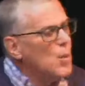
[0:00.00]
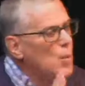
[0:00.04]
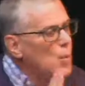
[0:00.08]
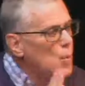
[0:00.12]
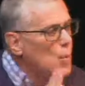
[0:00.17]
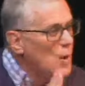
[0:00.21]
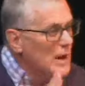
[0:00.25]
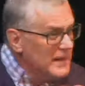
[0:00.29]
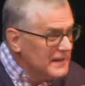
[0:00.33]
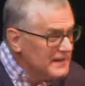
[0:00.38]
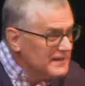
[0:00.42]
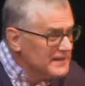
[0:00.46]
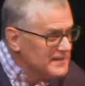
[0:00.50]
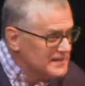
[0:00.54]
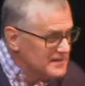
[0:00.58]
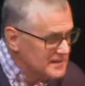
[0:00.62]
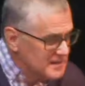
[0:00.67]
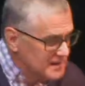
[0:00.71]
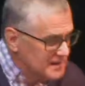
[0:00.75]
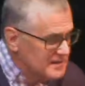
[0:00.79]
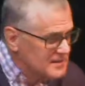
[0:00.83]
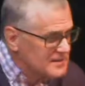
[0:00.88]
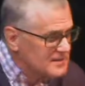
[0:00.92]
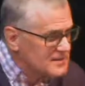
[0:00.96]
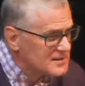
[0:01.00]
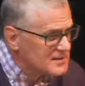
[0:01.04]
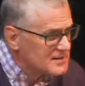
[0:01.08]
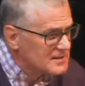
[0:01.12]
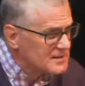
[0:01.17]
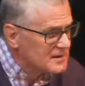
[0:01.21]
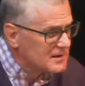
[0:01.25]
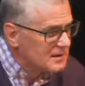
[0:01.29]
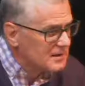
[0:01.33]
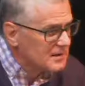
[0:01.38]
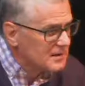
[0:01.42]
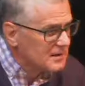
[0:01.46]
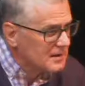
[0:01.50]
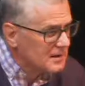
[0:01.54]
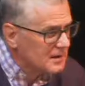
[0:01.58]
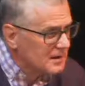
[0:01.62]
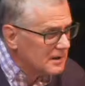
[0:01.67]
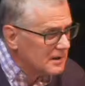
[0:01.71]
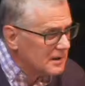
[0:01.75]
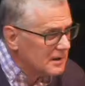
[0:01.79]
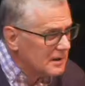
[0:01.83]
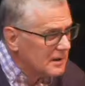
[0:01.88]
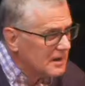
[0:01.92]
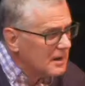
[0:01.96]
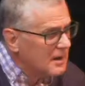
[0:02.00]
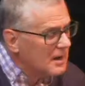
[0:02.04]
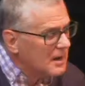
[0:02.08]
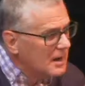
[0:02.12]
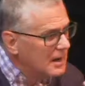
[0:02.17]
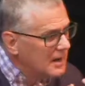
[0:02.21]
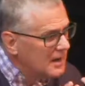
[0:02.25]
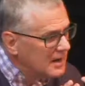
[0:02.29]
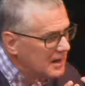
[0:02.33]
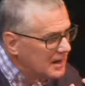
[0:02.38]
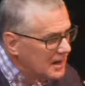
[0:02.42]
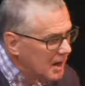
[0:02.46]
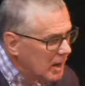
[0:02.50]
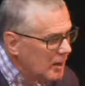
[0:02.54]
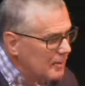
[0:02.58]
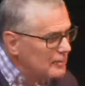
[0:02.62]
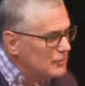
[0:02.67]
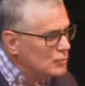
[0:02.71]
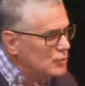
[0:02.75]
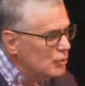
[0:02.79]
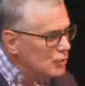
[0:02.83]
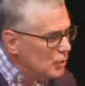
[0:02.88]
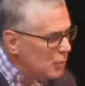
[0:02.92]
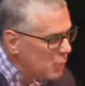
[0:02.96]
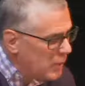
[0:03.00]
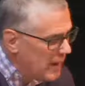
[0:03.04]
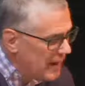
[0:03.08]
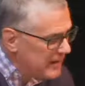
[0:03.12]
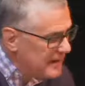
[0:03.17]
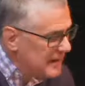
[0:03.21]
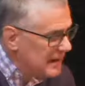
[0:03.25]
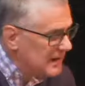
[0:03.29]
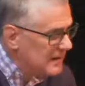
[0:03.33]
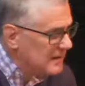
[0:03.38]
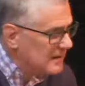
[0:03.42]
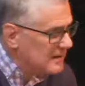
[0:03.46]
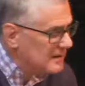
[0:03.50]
Witnesses come to the wedding.